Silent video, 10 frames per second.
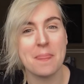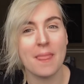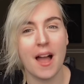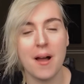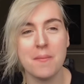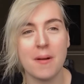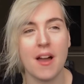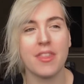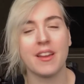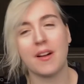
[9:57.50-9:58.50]
I'm
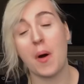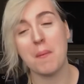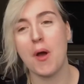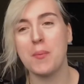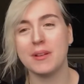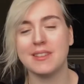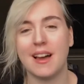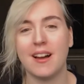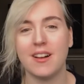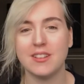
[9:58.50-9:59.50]
hoping
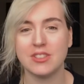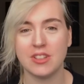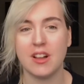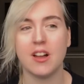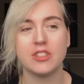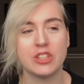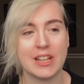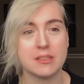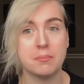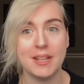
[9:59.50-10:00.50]
that she
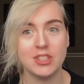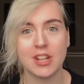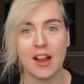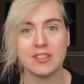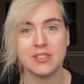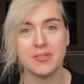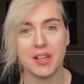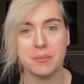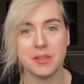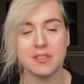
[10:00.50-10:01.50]
gets major character
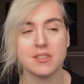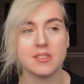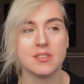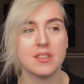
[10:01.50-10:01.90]
developments.